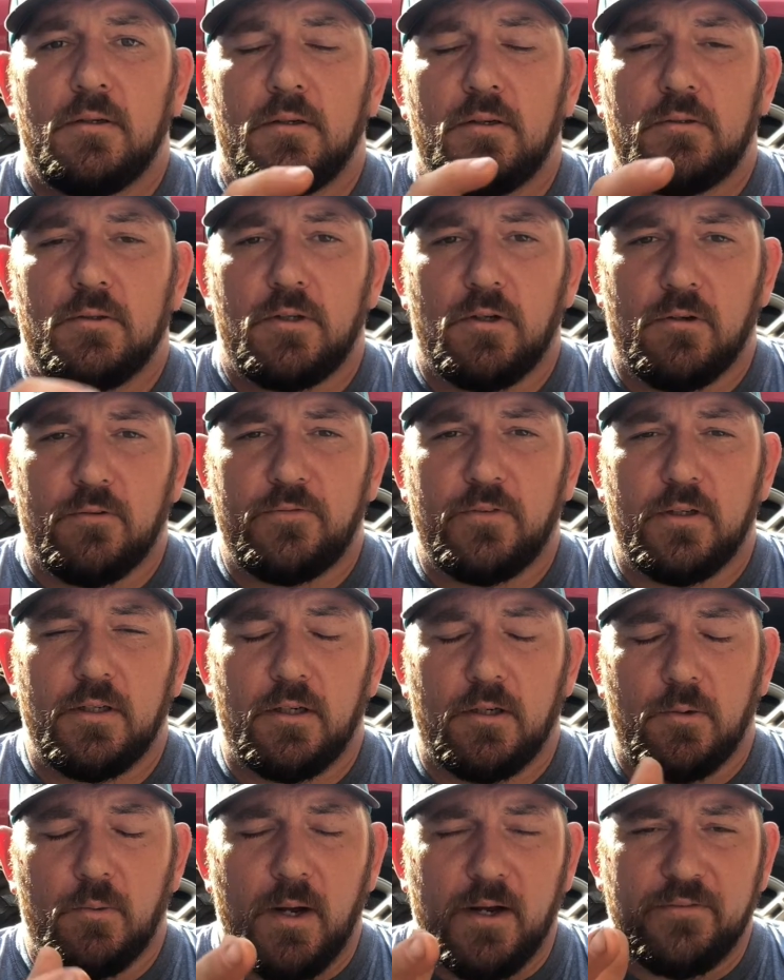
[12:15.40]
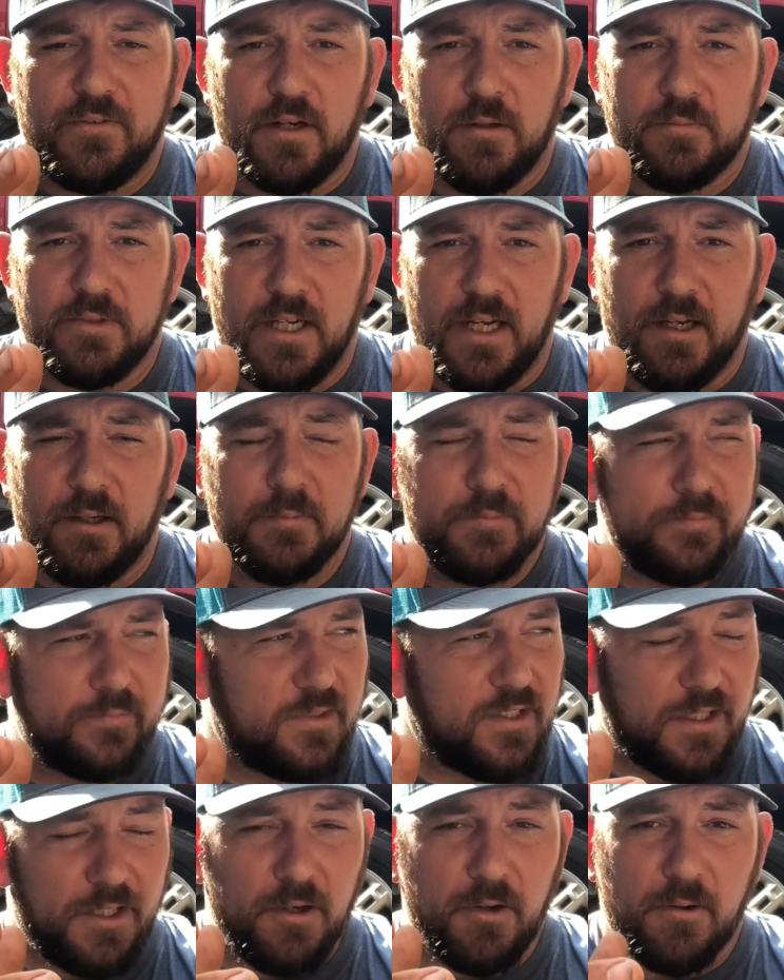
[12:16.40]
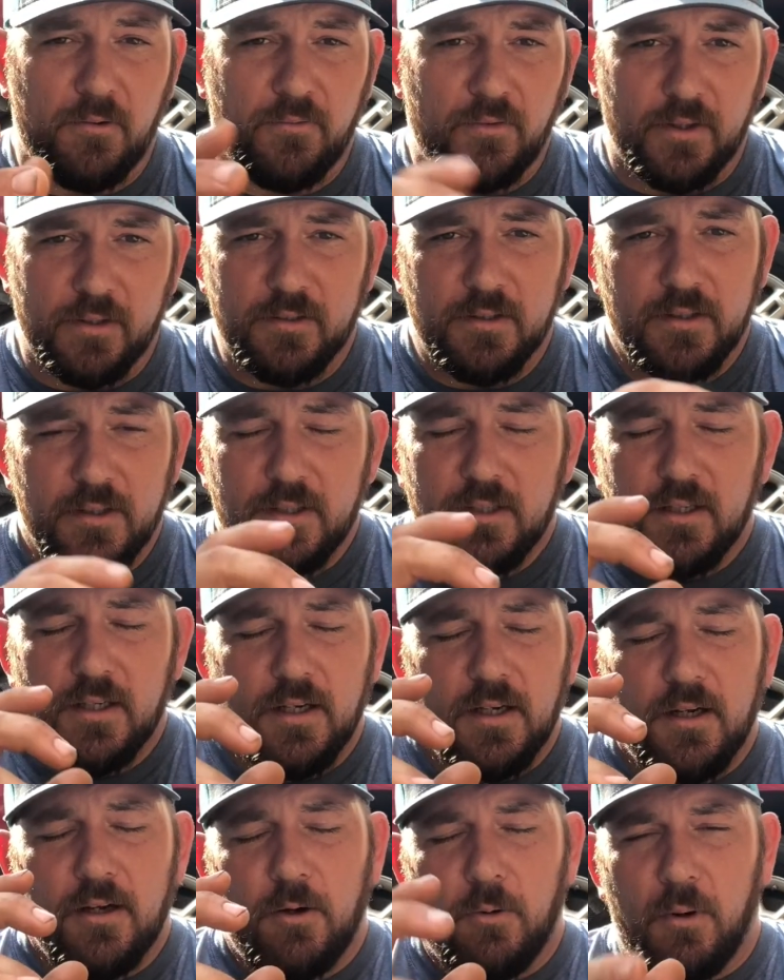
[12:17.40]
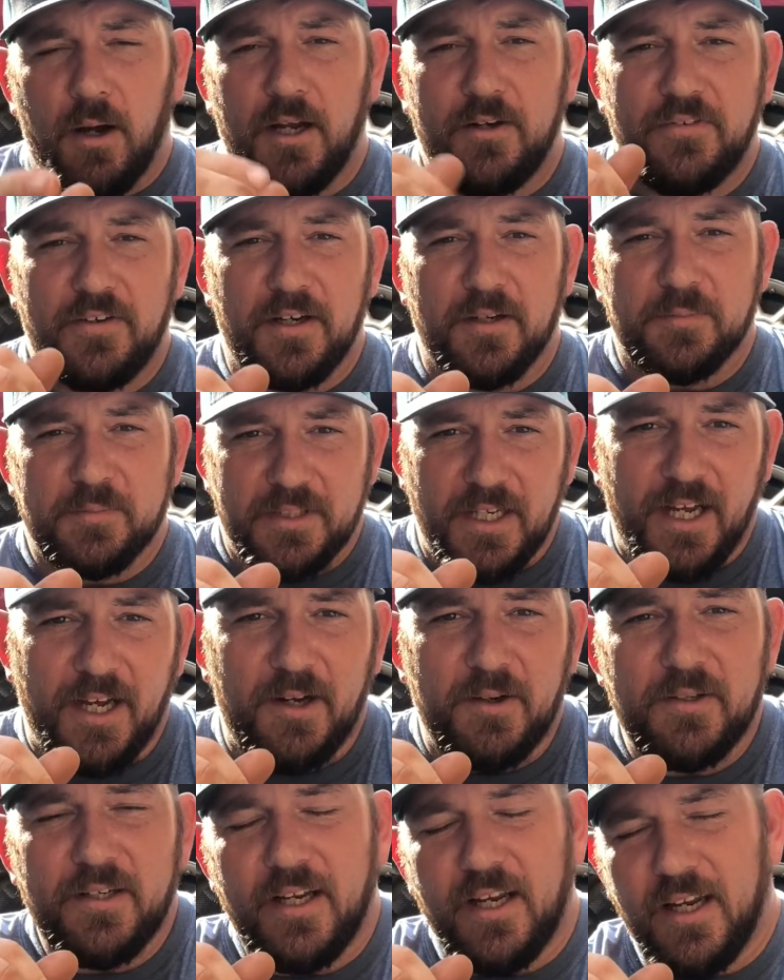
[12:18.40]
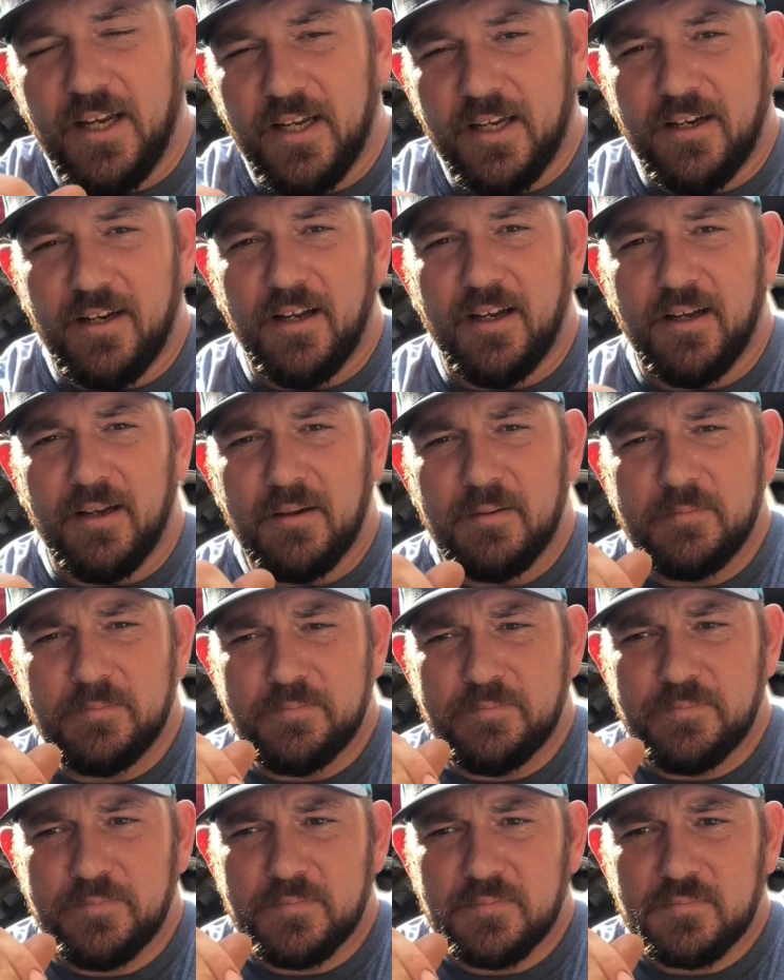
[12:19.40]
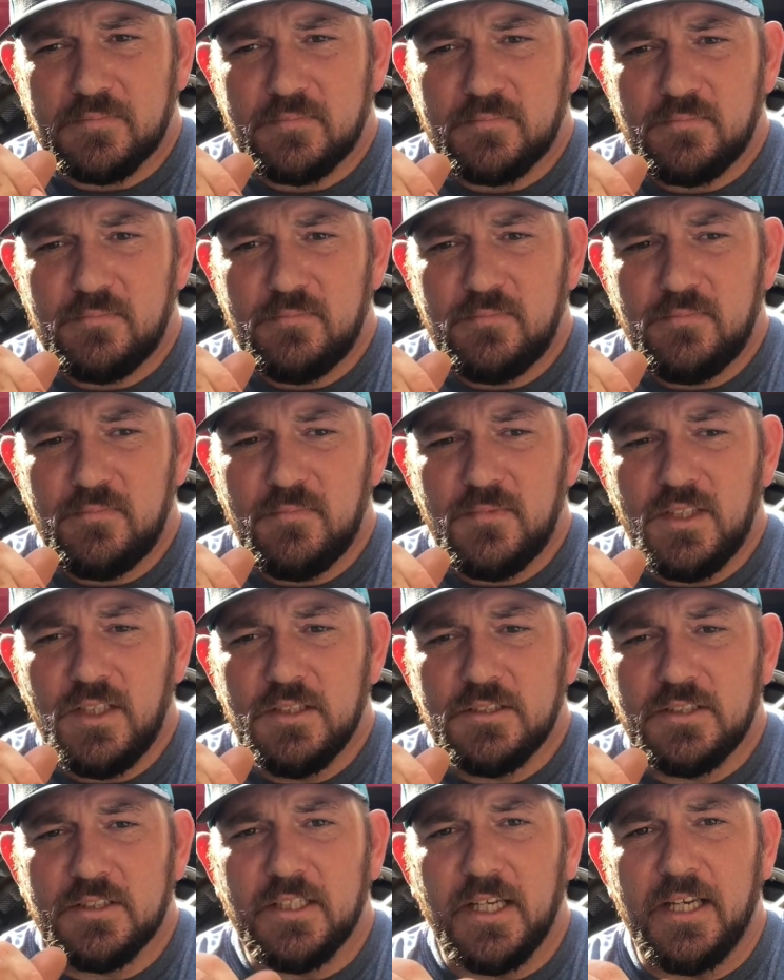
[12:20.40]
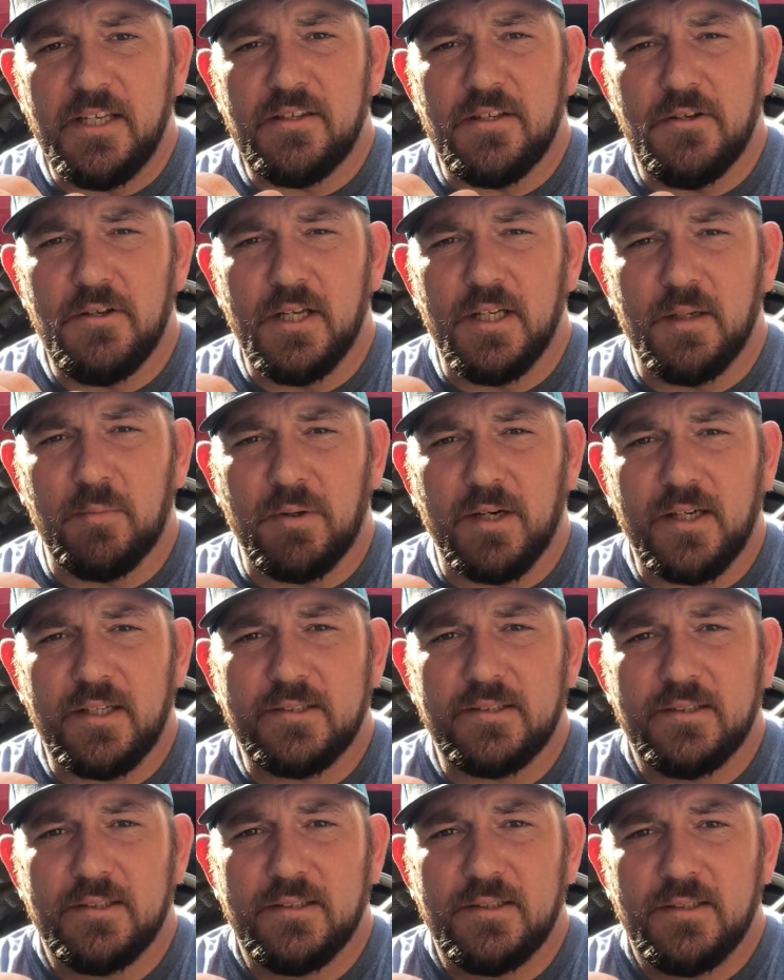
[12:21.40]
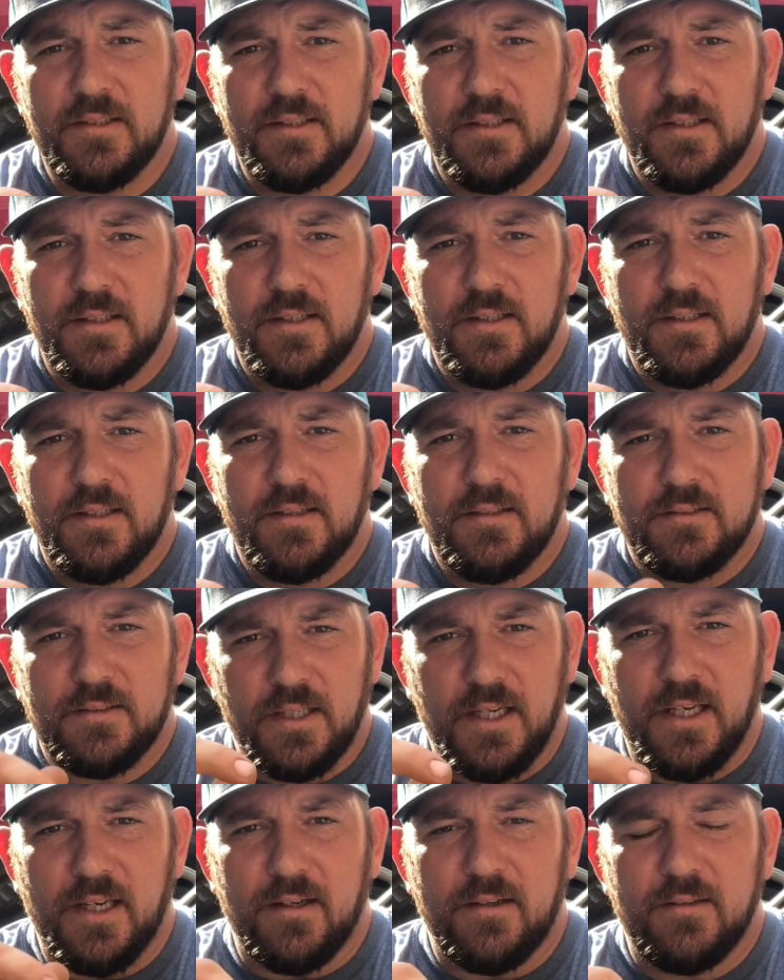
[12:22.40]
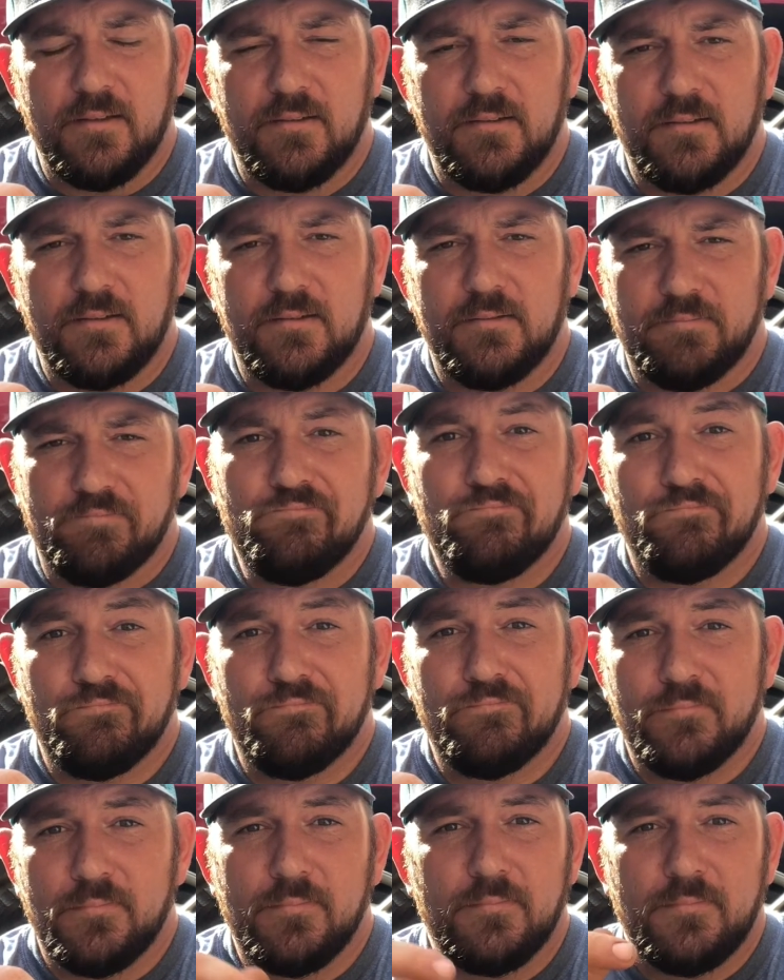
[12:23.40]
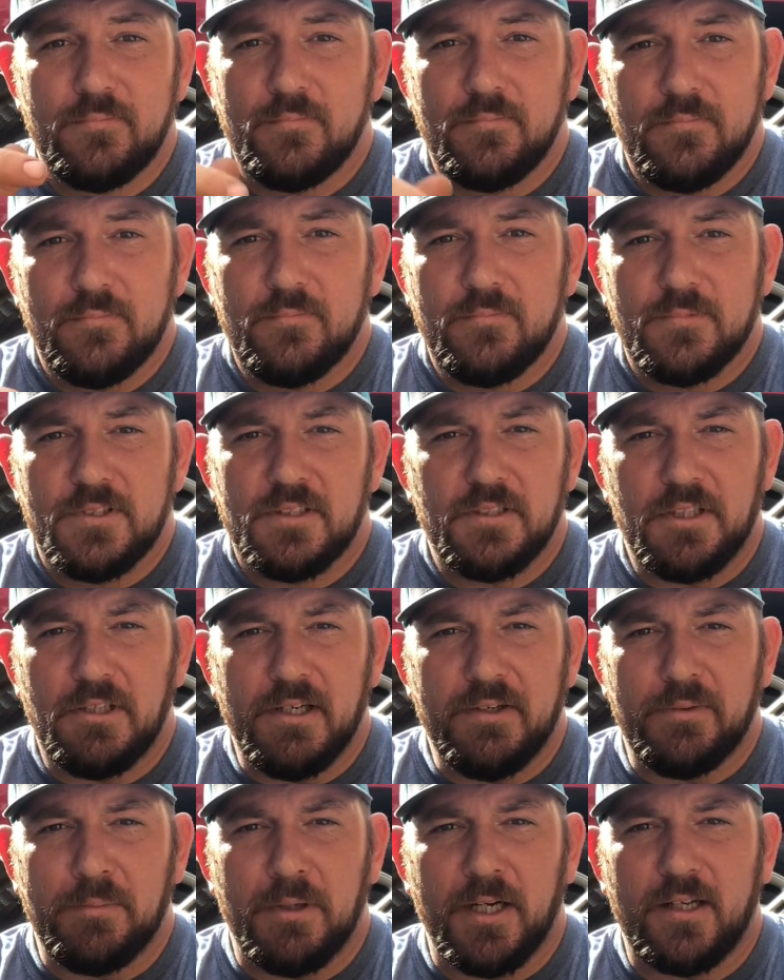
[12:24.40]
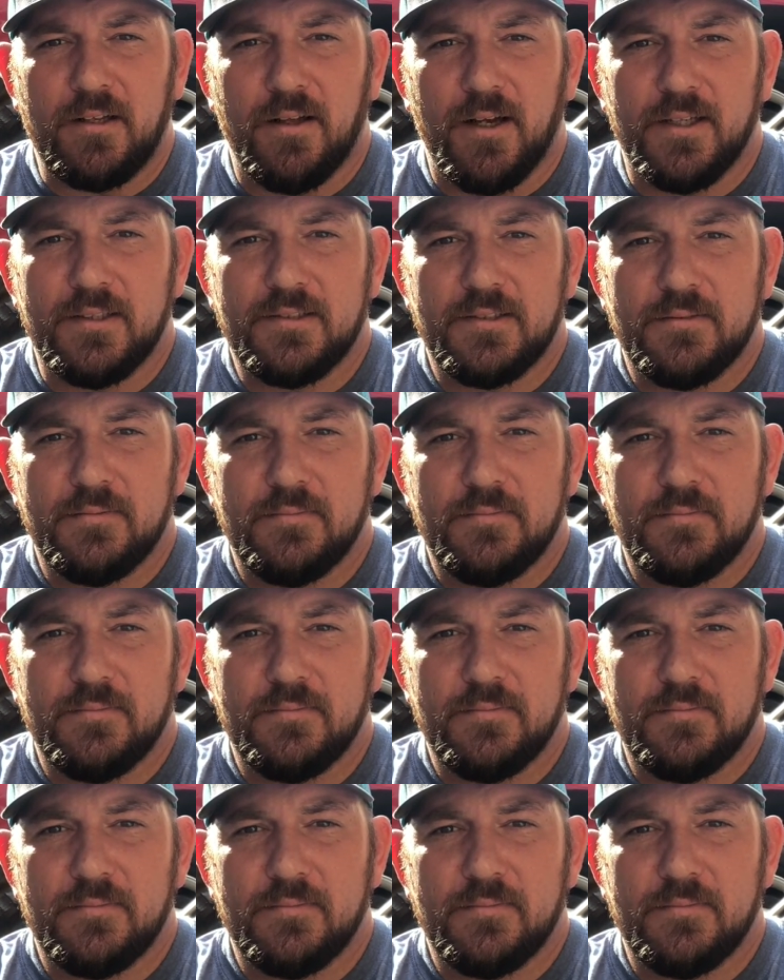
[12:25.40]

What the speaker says: Girlfriend or wife comes out. Say girlfriend. Wife comes out and she says, "Heath, are you hitting the brakes?" I said, "Yeah." She said, "You don't have any brake lights."